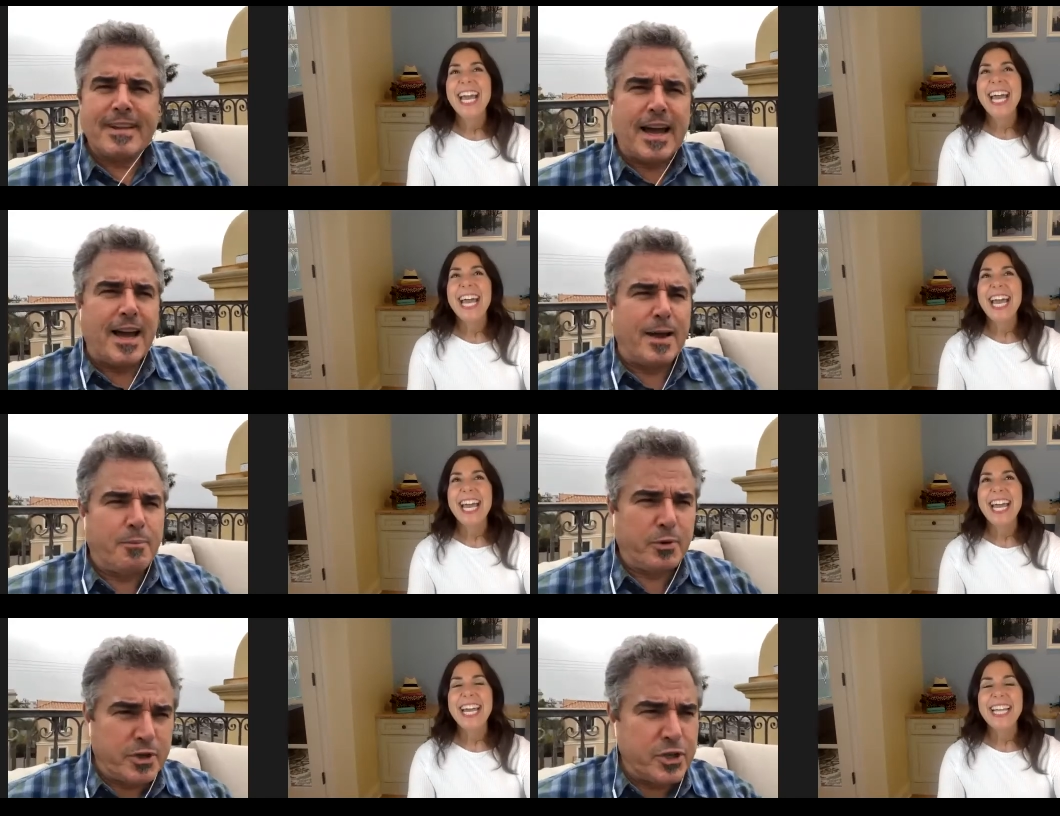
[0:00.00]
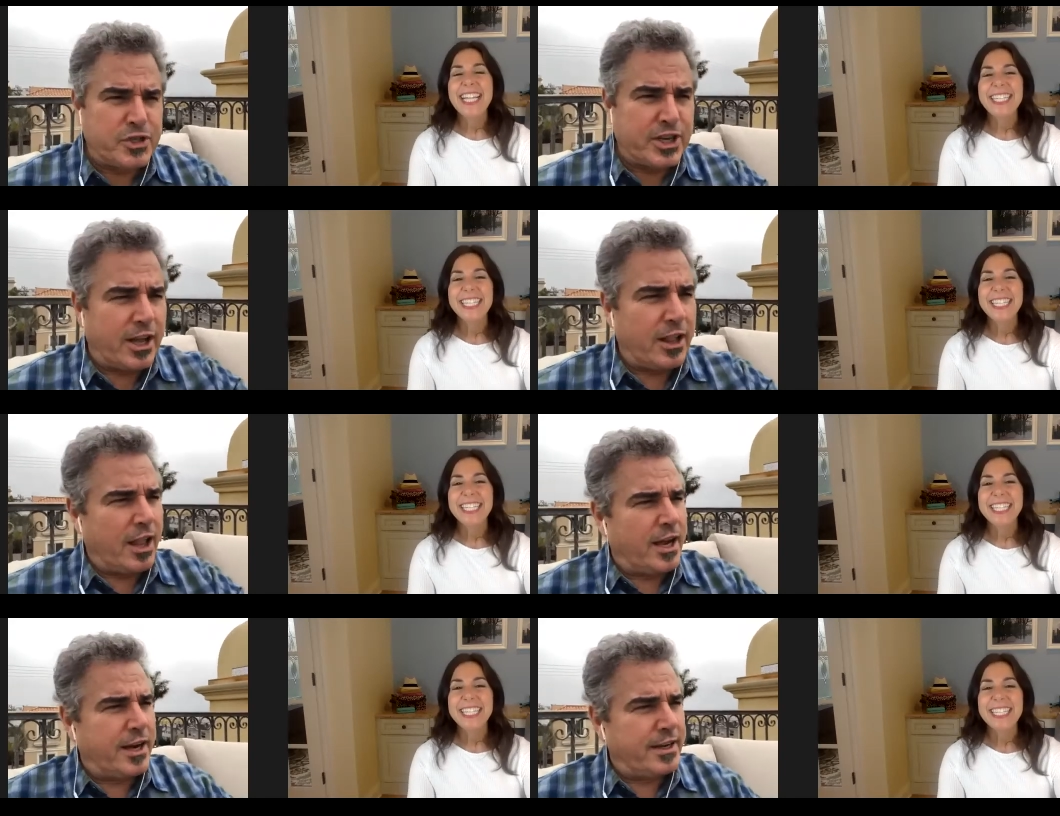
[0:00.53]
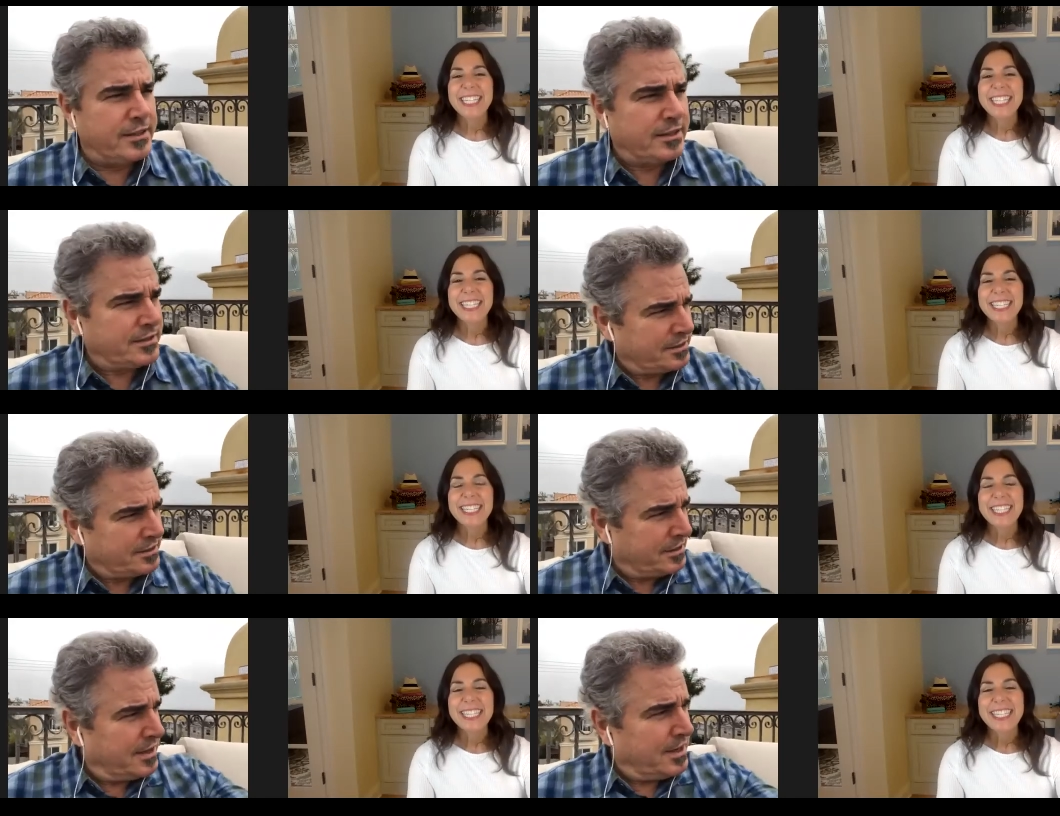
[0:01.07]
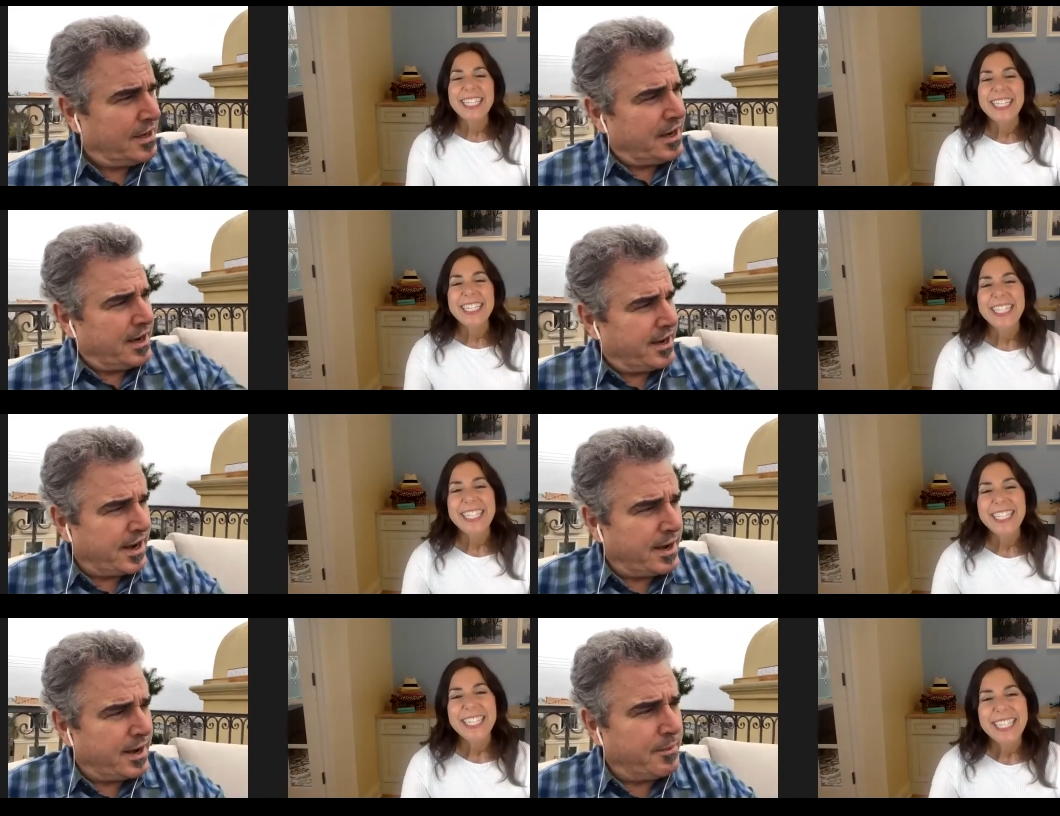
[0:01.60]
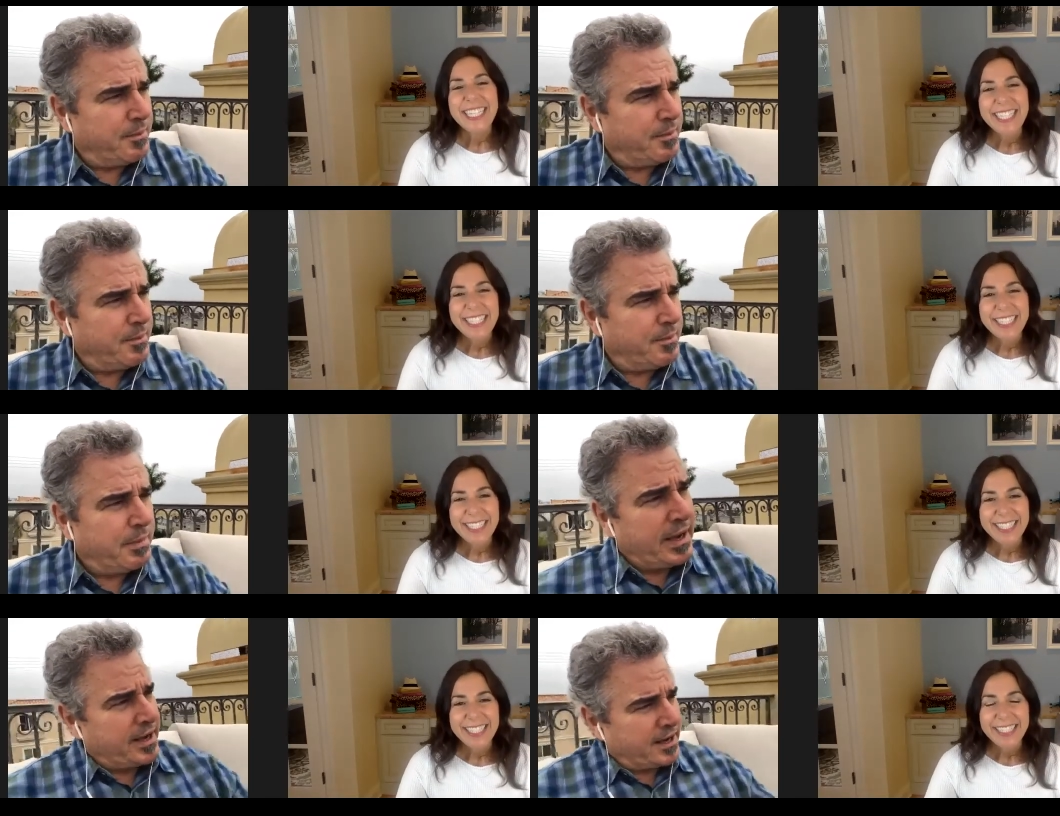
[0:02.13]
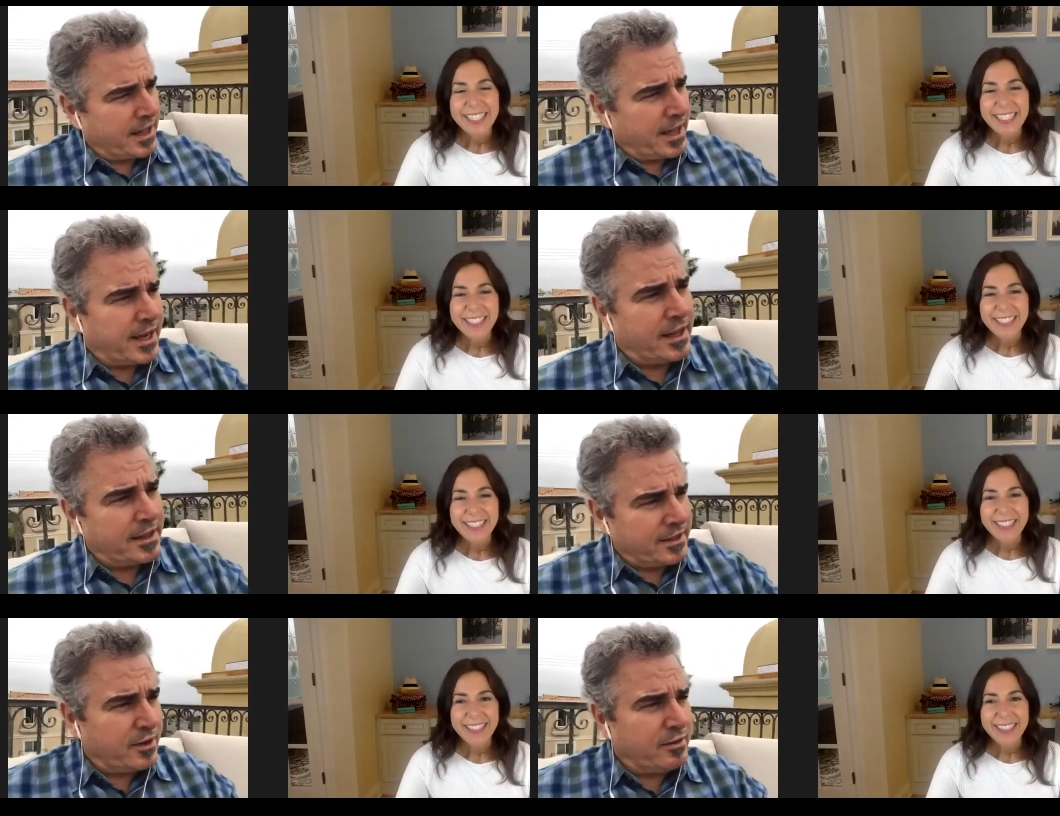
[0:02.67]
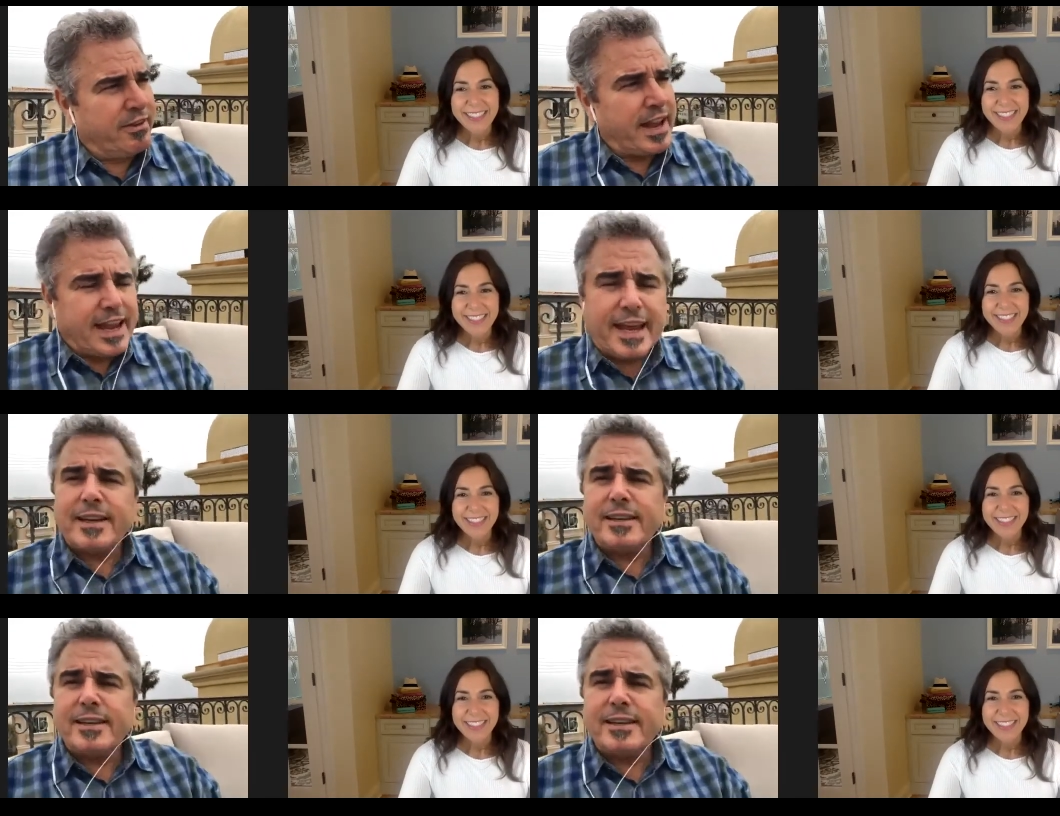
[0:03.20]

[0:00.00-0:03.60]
Speaker 1: I put and a shell on it and I made it like a little van.